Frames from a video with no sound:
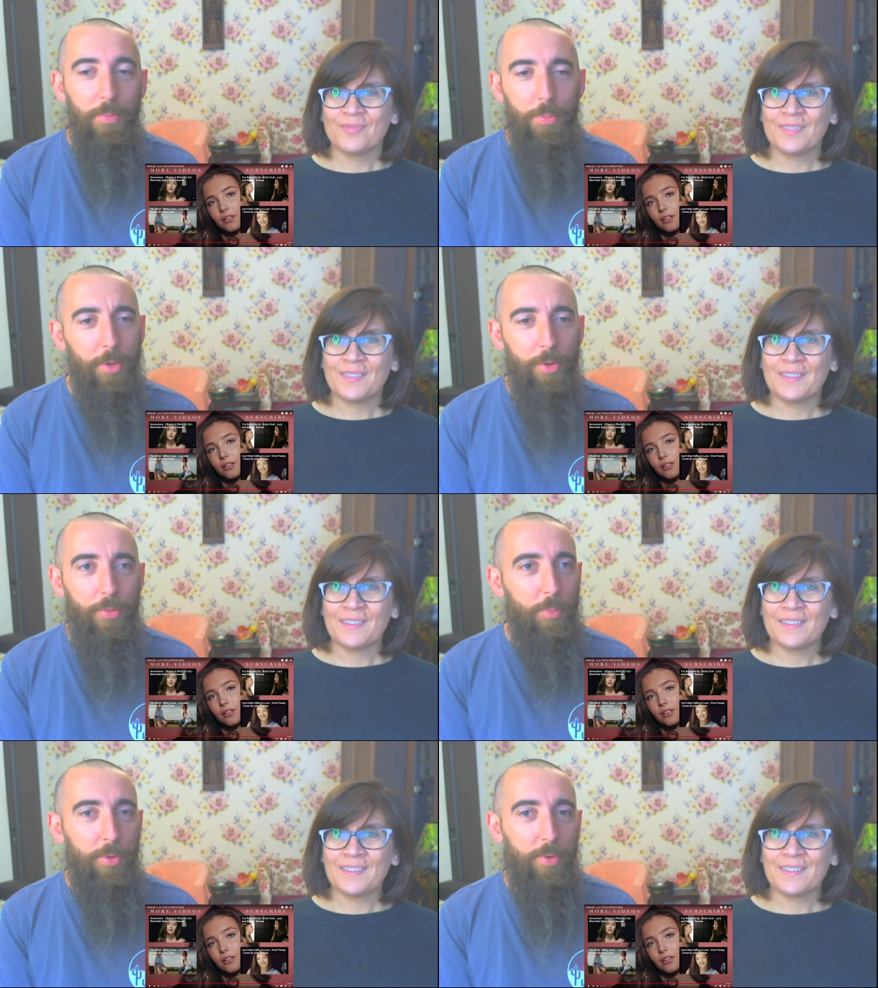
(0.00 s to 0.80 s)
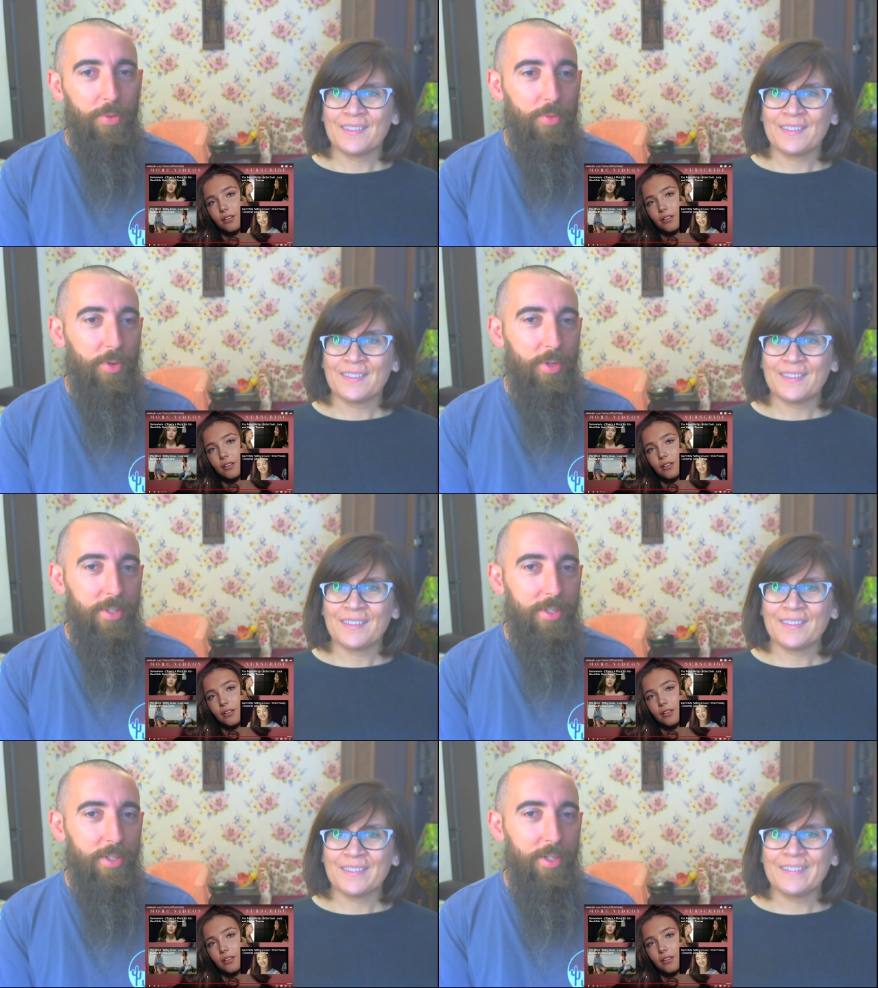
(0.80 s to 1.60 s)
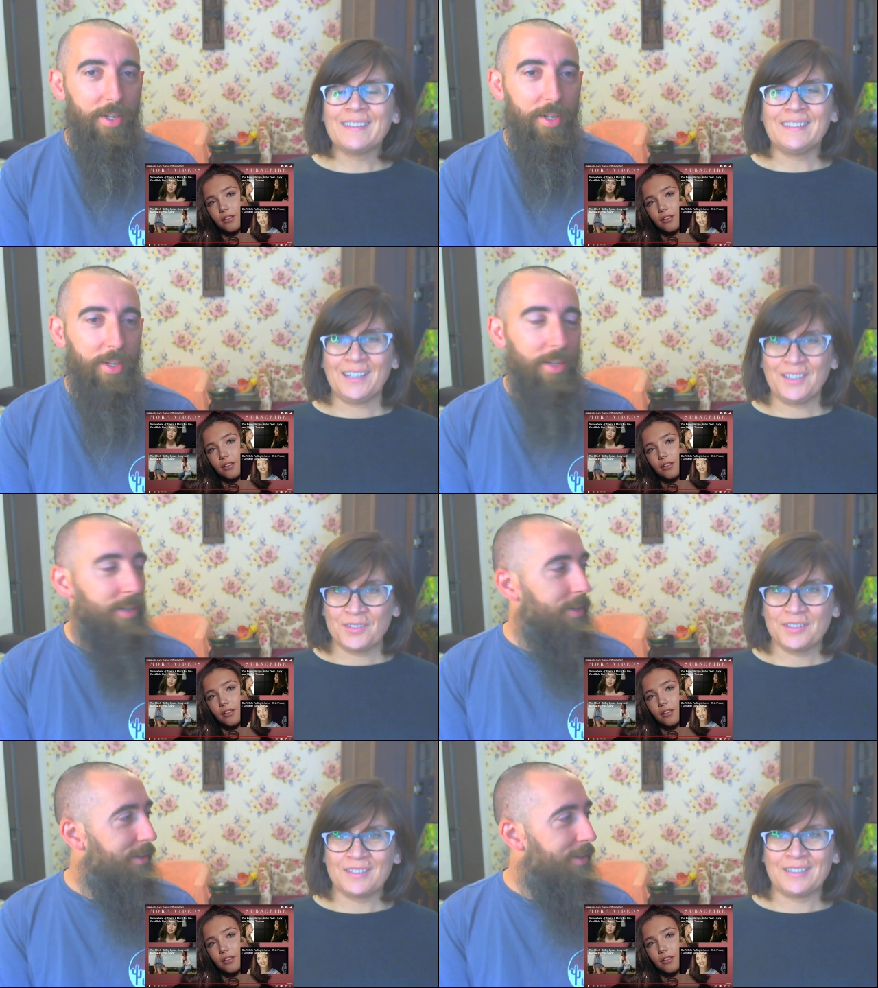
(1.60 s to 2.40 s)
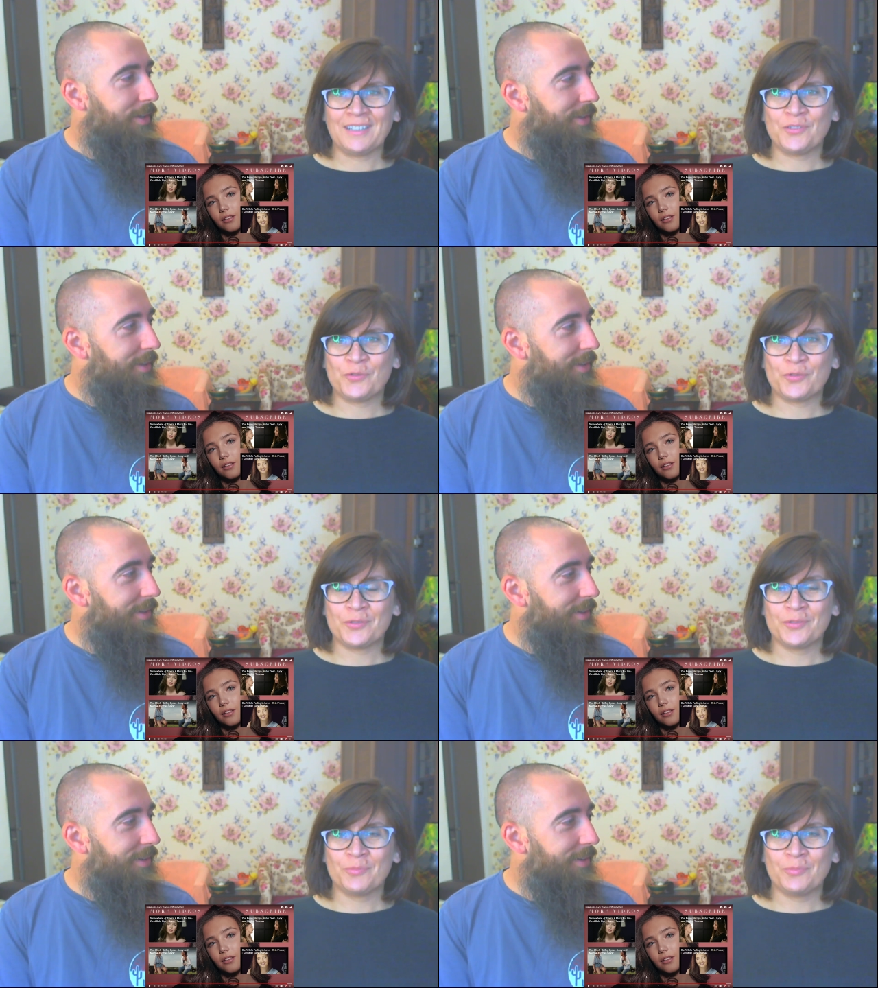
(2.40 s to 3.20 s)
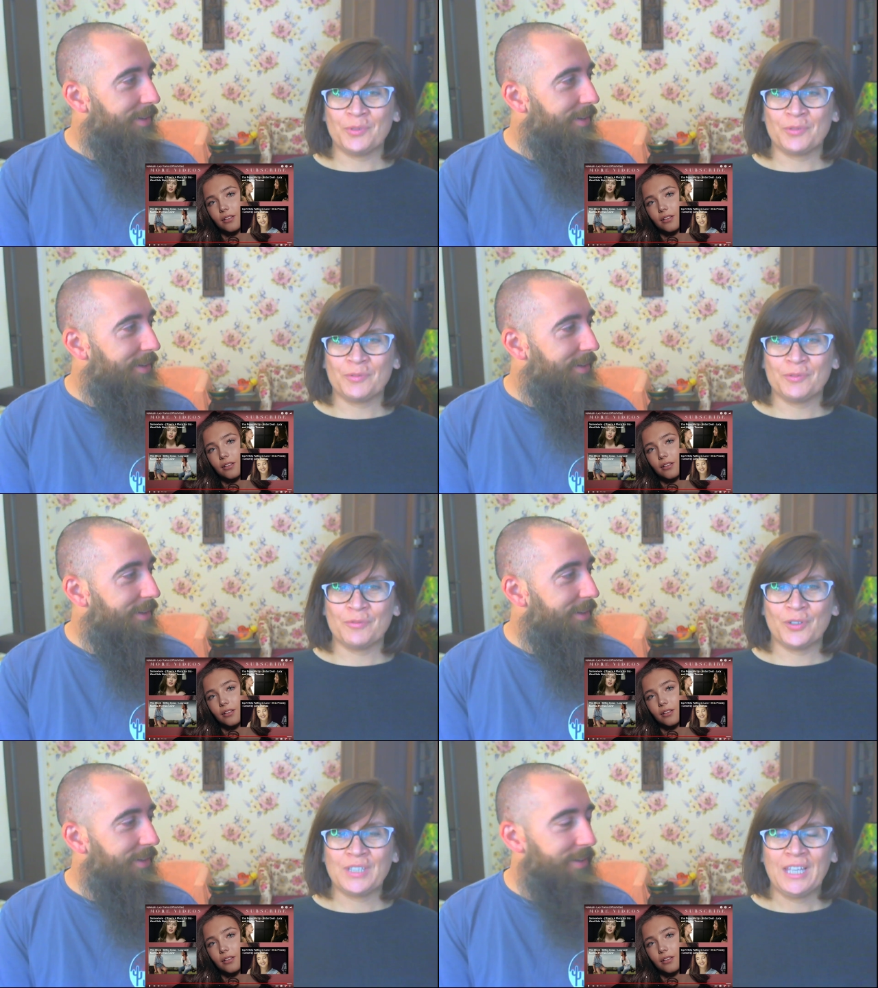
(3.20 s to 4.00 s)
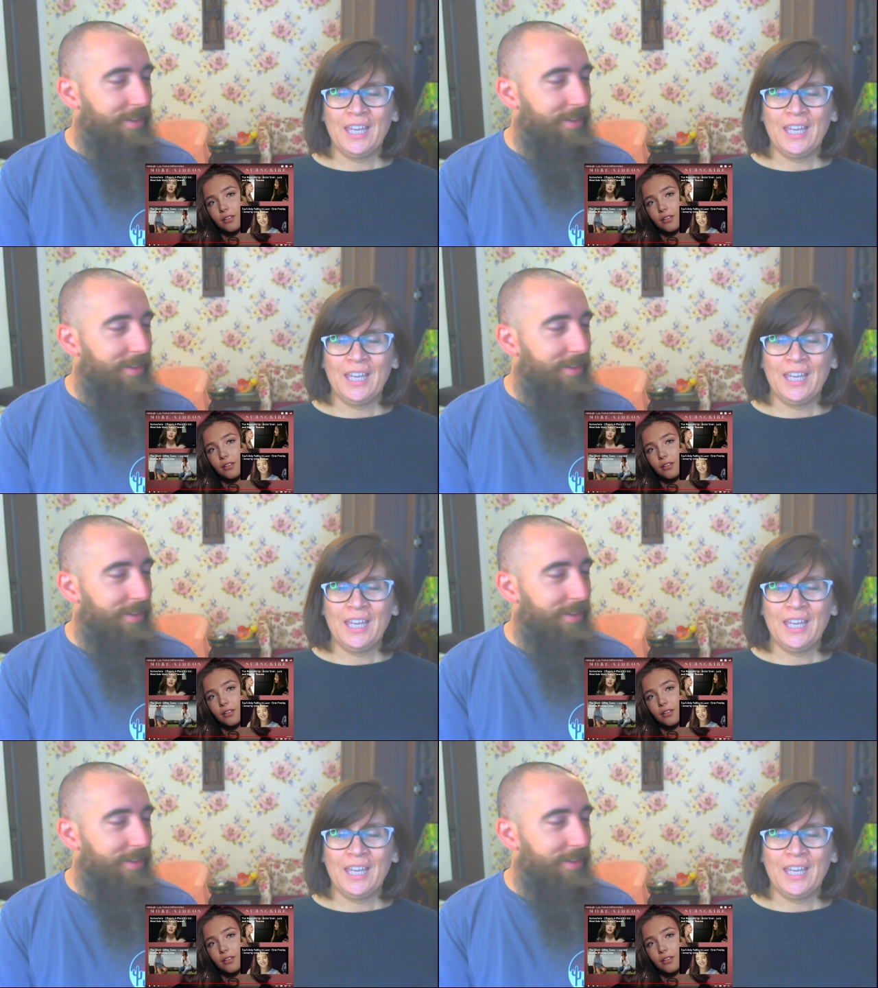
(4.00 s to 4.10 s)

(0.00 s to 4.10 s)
Speaker 1: beautiful beautiful voice. That's that's true, beautiful voice.